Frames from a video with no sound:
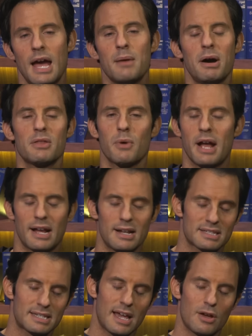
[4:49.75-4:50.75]
Hey, by the way, I got
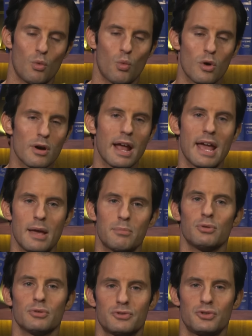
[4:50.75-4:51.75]
to say, we're
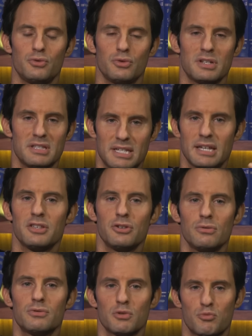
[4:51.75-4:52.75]
able to
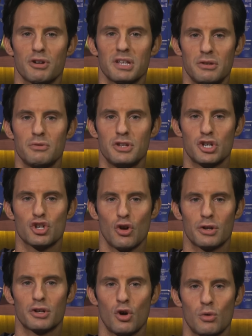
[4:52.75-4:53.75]
continue to bring you these
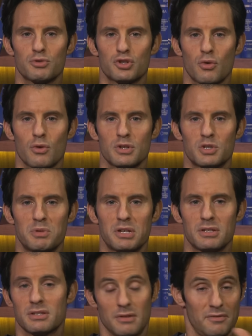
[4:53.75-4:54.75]
Sean Combs stories
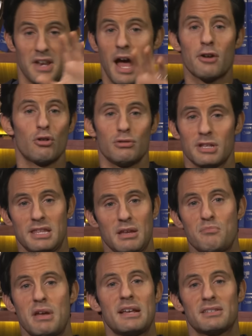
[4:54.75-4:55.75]
because of not only the
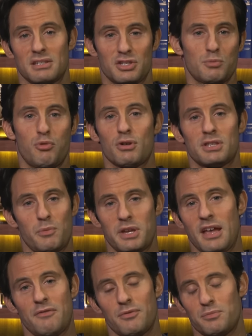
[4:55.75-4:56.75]
amazing support that we
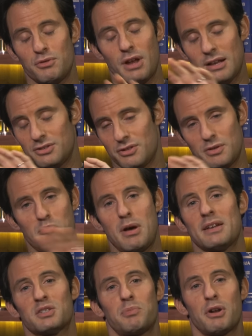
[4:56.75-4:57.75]
get from you guys, you're the
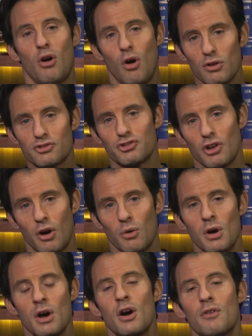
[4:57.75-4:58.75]
best, but
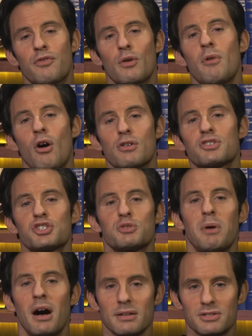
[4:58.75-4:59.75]
also from our
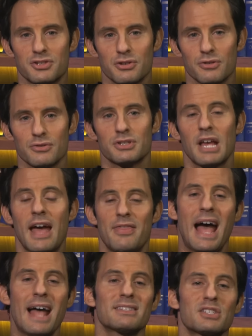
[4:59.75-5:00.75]
sponsors.
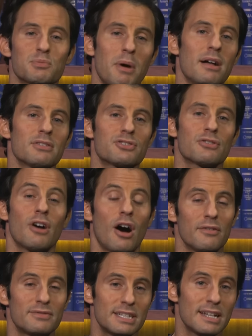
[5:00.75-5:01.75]
that sponsor
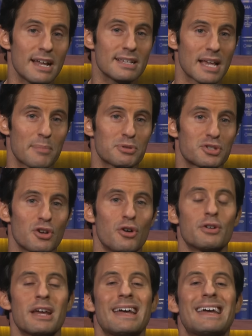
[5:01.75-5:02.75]
of today's
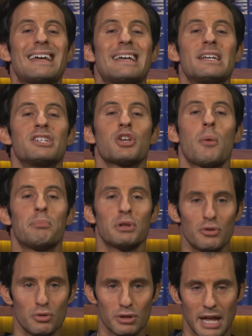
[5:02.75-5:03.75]
episode is
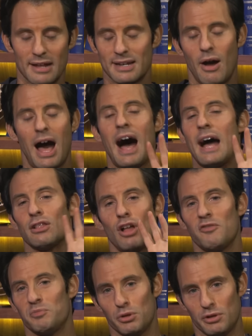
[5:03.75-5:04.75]
Blueland. Now, I
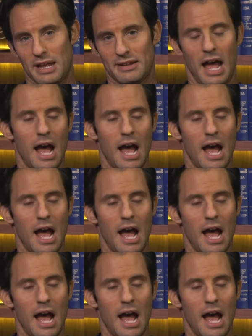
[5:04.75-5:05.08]
love Blueland.